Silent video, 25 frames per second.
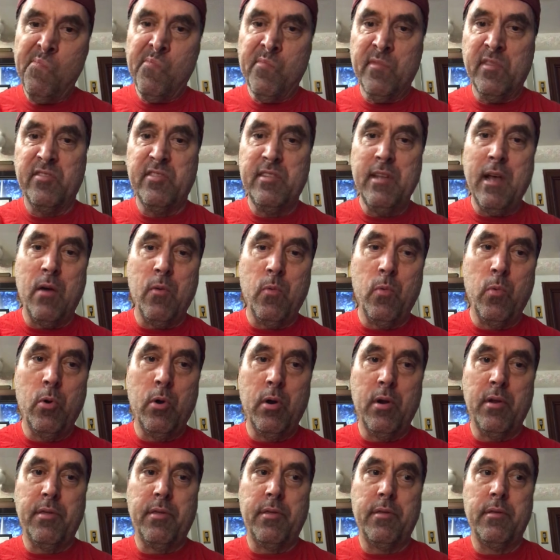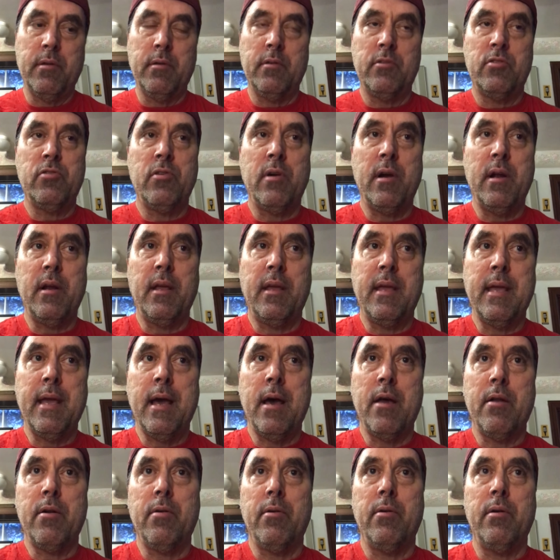It's not worth trying to
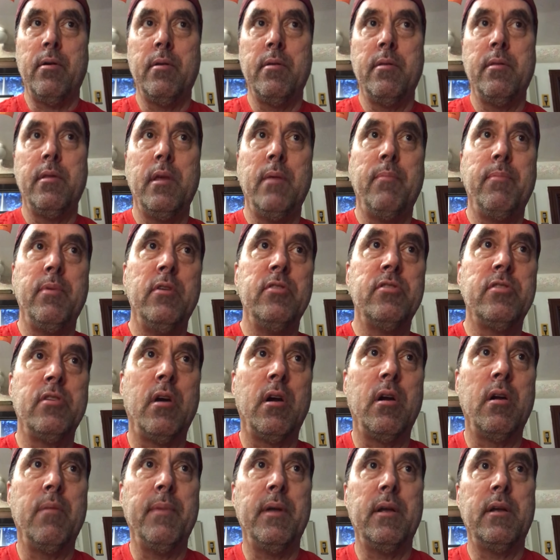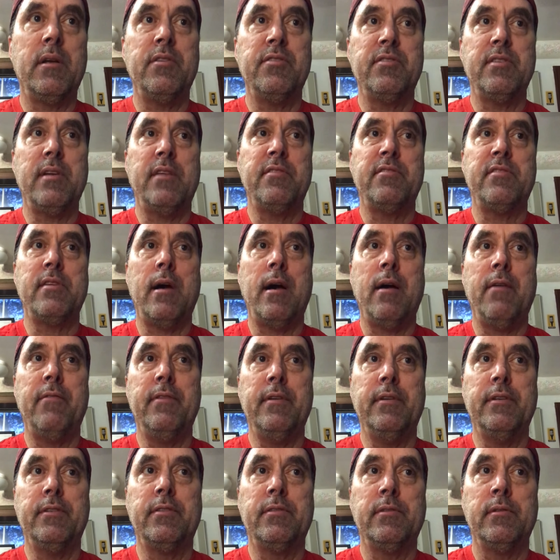counter the abuse argument because that's
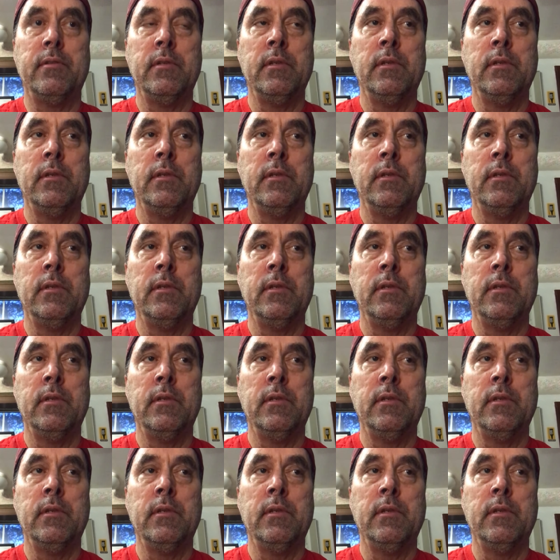obvious.